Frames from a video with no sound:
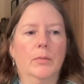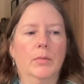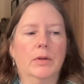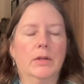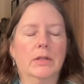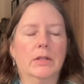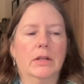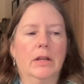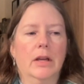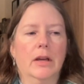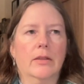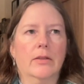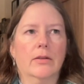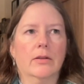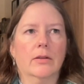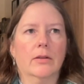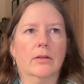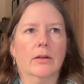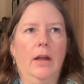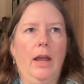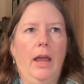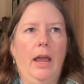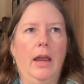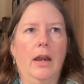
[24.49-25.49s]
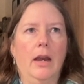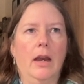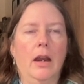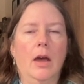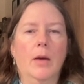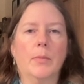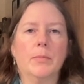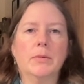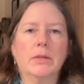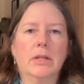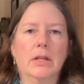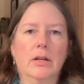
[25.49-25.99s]
put together an
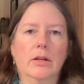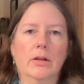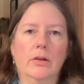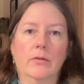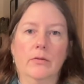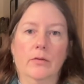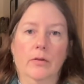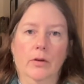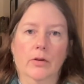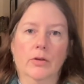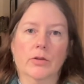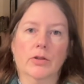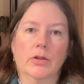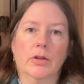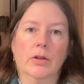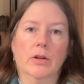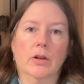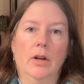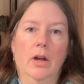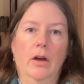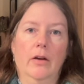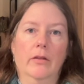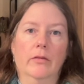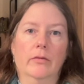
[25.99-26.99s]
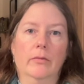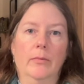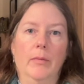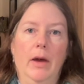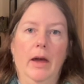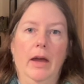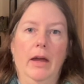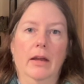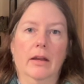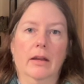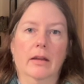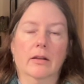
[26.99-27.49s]
updated version of
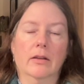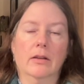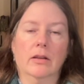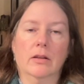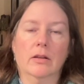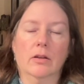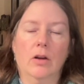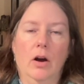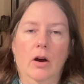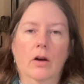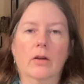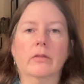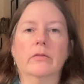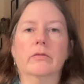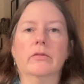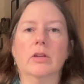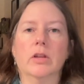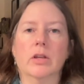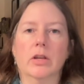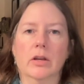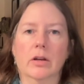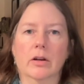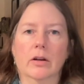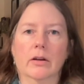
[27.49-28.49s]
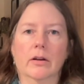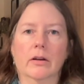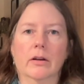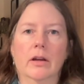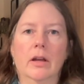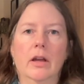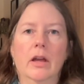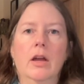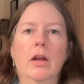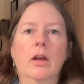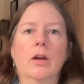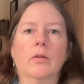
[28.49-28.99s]
my card of the year
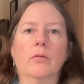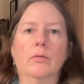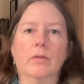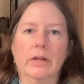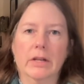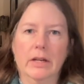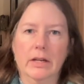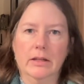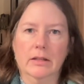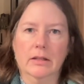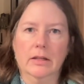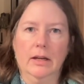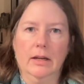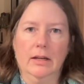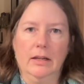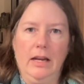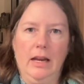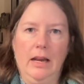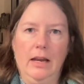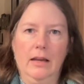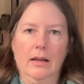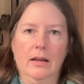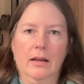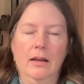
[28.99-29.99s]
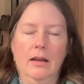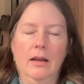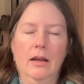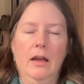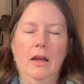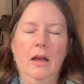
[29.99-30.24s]
reading technique.